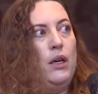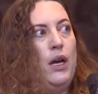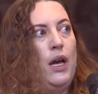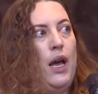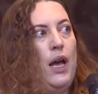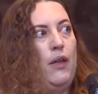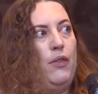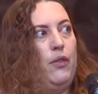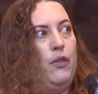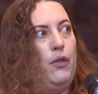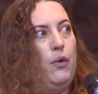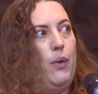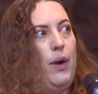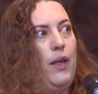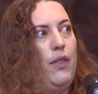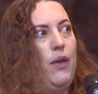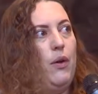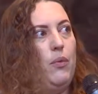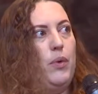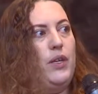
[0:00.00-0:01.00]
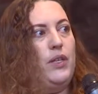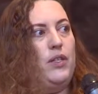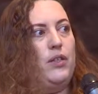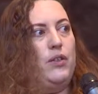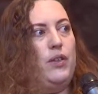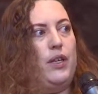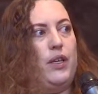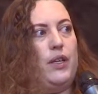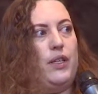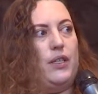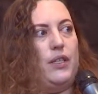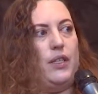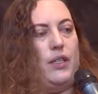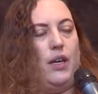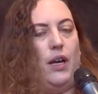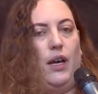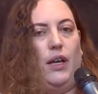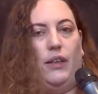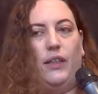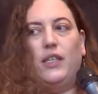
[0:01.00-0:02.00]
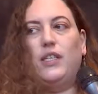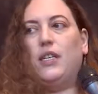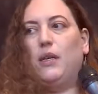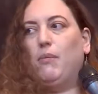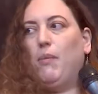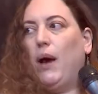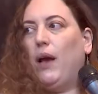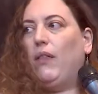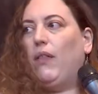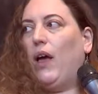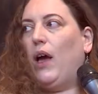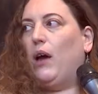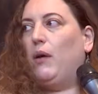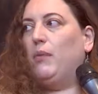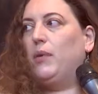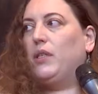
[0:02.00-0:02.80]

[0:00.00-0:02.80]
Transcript: And the way that we do this, at least in my lab,